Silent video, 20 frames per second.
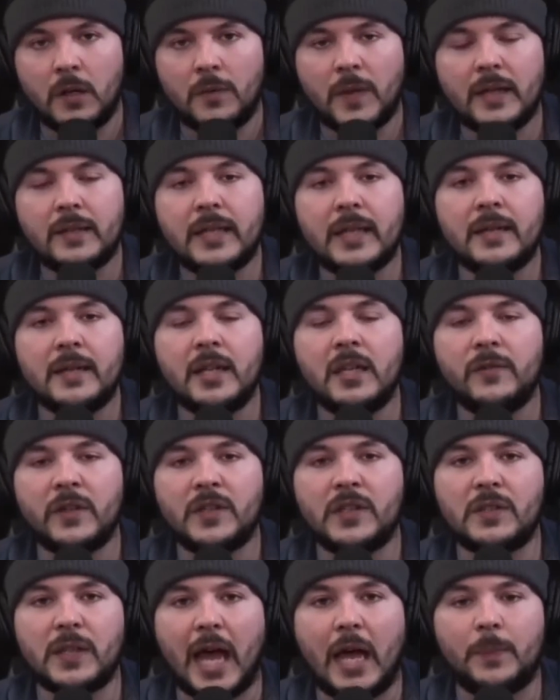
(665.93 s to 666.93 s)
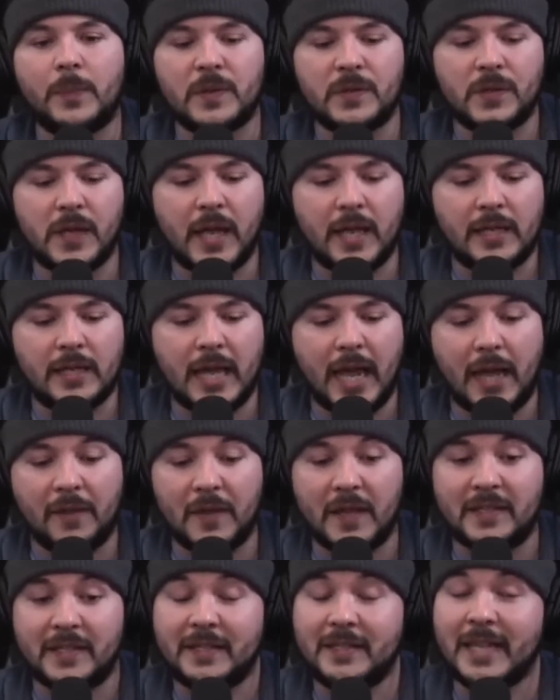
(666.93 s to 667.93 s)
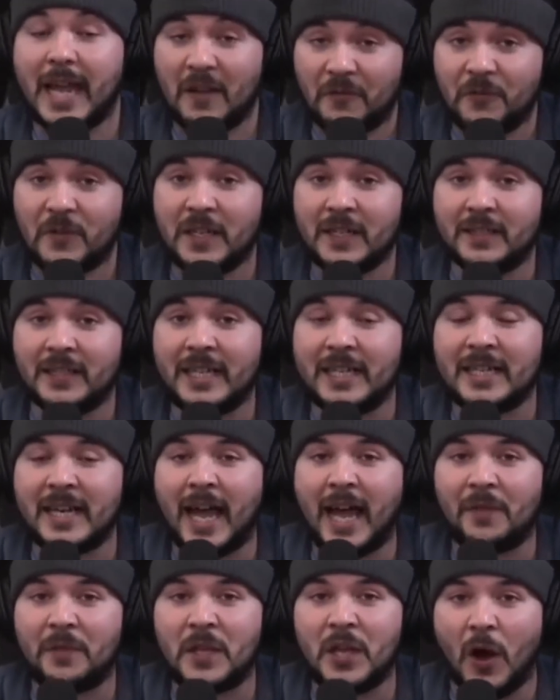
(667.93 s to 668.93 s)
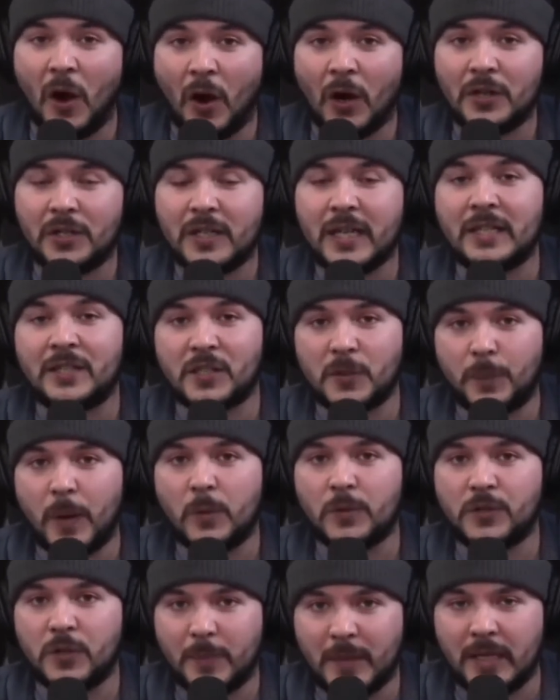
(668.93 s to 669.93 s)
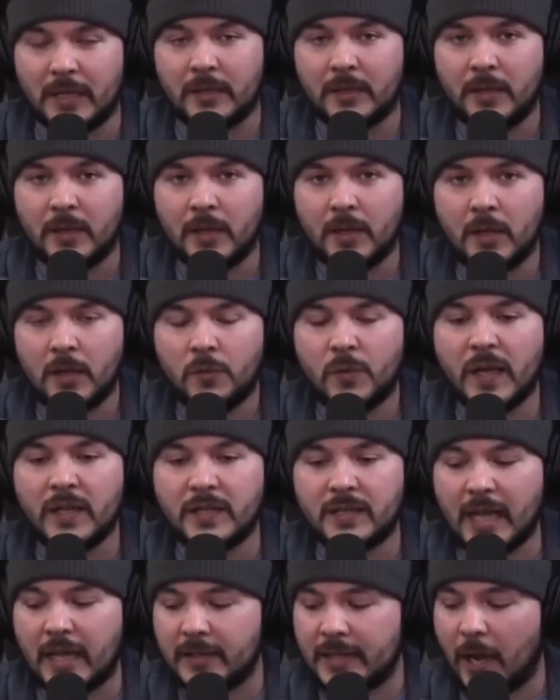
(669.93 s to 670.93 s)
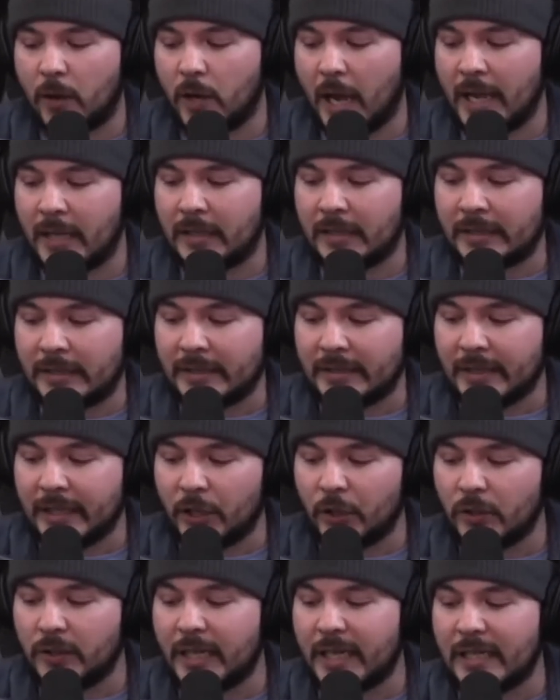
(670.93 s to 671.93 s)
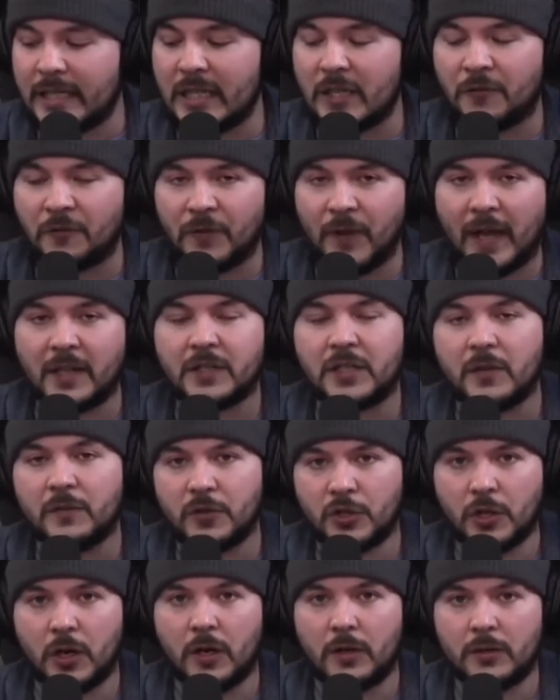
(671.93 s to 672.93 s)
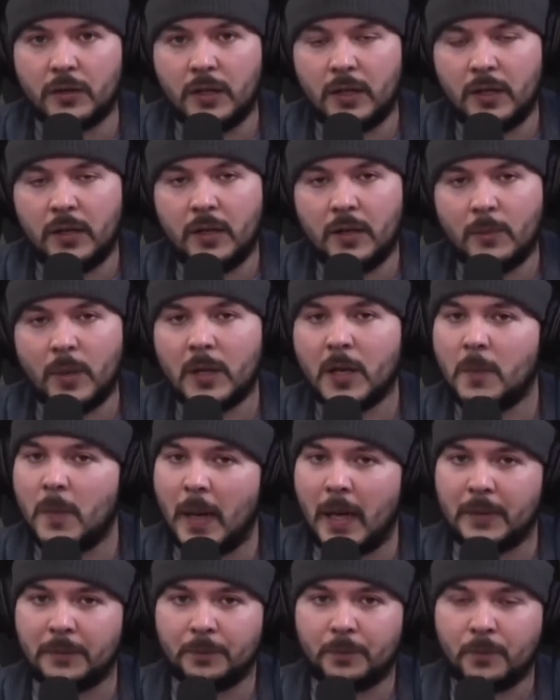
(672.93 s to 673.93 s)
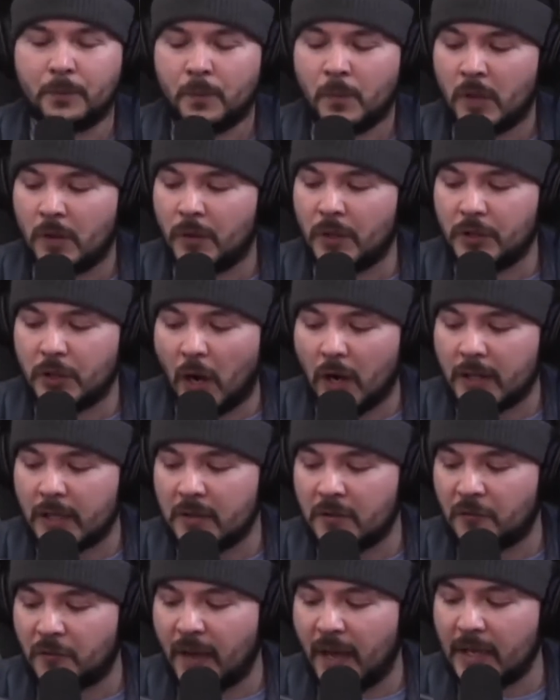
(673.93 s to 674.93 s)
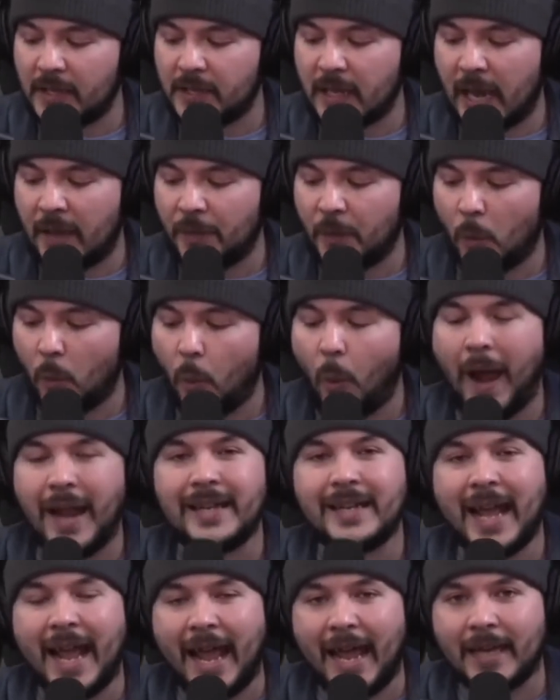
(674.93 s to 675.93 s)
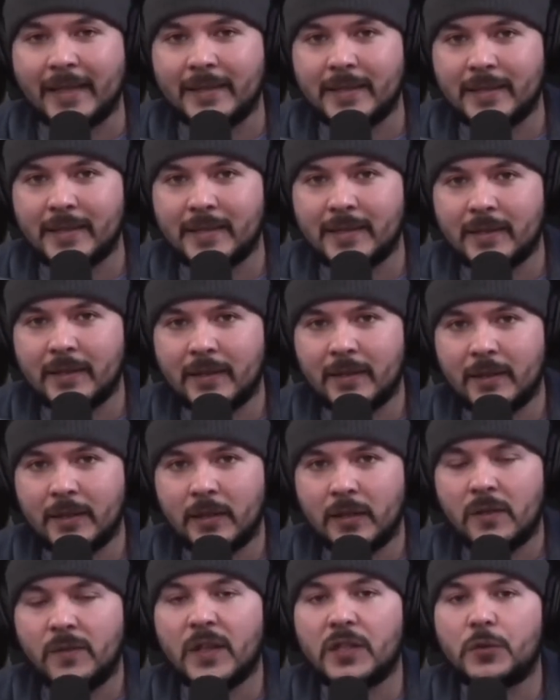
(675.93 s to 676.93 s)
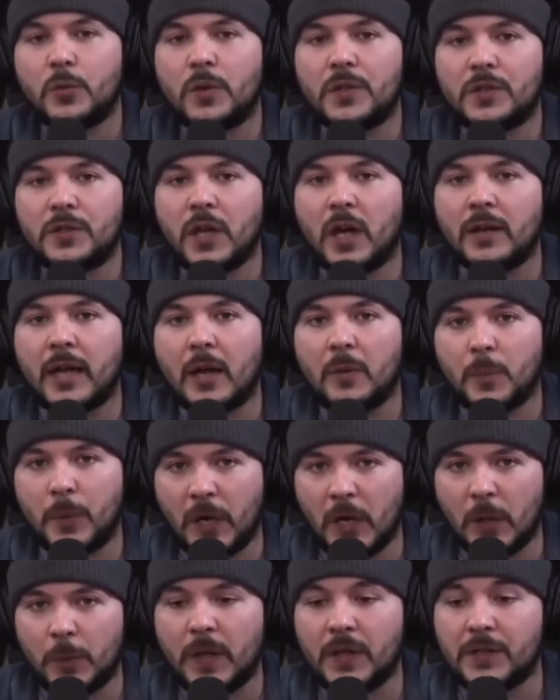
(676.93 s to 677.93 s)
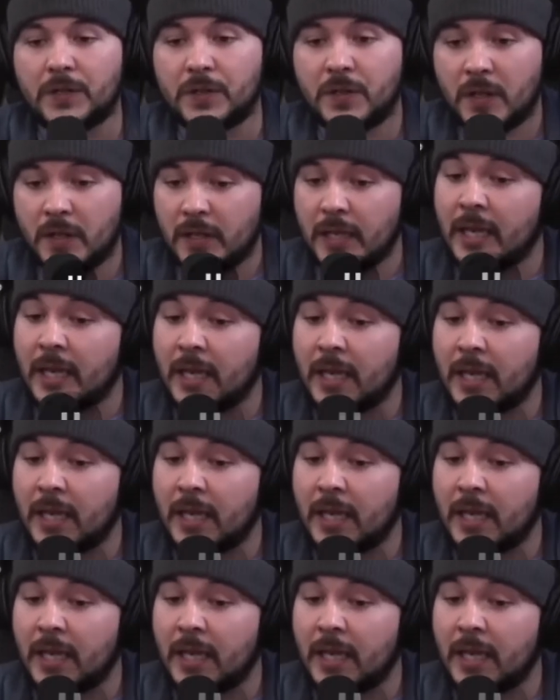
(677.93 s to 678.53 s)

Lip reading: They didn't even stop and say, yeah, that's definitely not the art it's supposed to be. They sent out a clearly defective shirt. But come on, the darkened face and the white hands, this was done on purpose.